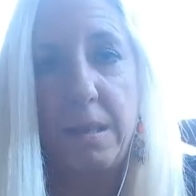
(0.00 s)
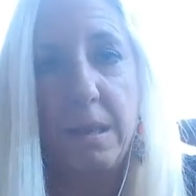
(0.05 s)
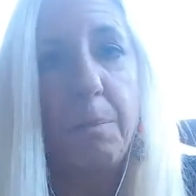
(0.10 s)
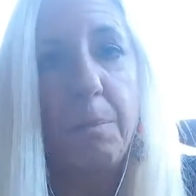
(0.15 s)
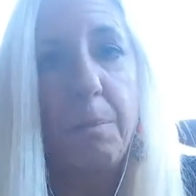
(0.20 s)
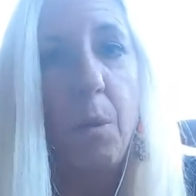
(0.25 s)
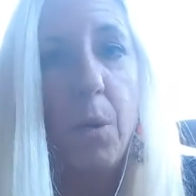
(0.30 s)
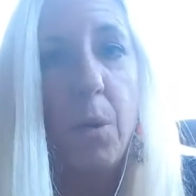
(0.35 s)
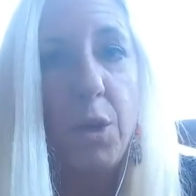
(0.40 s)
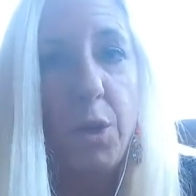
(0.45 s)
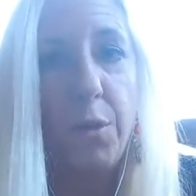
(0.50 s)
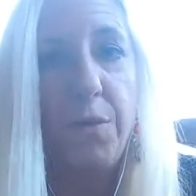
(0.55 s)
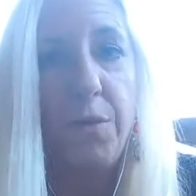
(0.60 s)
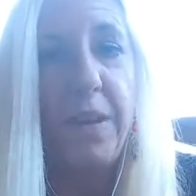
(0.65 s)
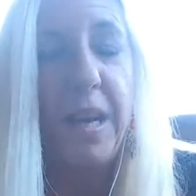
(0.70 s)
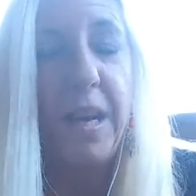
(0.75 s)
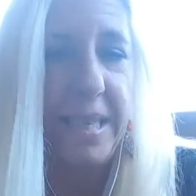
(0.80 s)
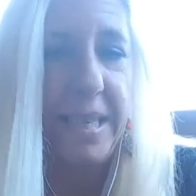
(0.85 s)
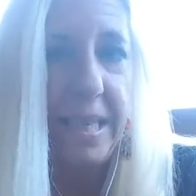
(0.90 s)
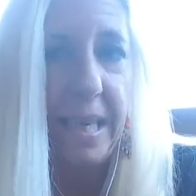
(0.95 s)
at some point you've
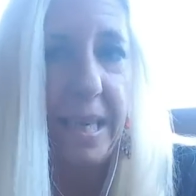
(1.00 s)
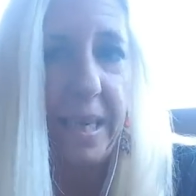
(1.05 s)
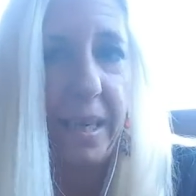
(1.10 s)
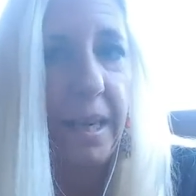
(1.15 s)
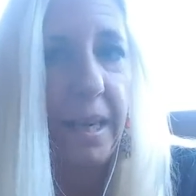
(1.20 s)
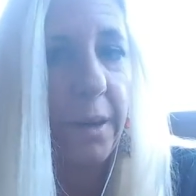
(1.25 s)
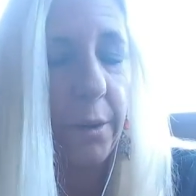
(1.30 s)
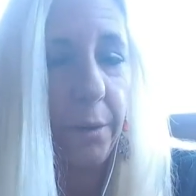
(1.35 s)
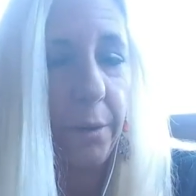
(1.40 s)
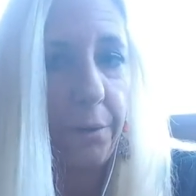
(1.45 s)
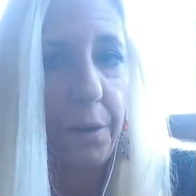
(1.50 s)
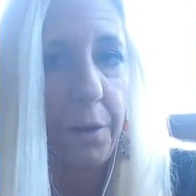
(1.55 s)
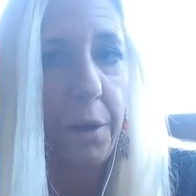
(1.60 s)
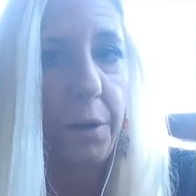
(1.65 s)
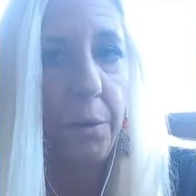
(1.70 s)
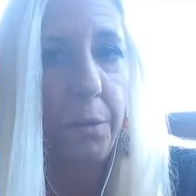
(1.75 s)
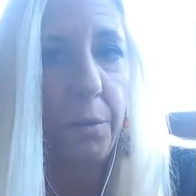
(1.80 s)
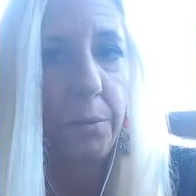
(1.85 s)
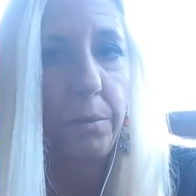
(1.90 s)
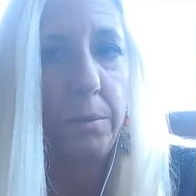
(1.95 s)
got to take care of
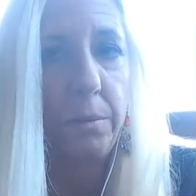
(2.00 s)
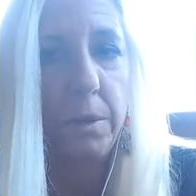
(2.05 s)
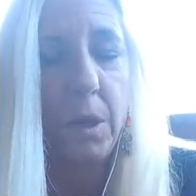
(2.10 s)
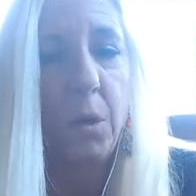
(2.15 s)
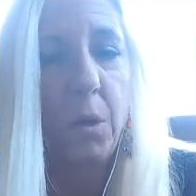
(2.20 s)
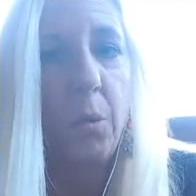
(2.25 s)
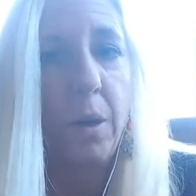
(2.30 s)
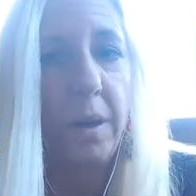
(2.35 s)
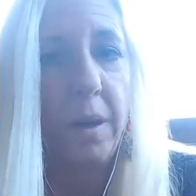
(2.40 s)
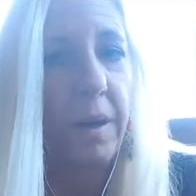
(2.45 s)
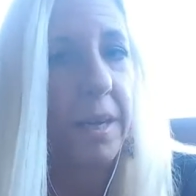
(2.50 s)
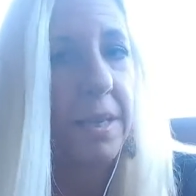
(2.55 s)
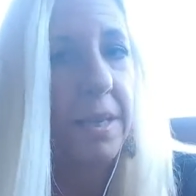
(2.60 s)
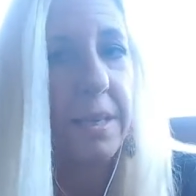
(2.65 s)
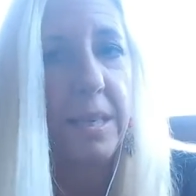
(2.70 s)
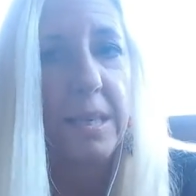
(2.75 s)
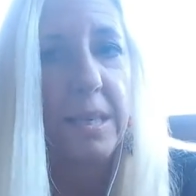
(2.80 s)
you, Aquarius.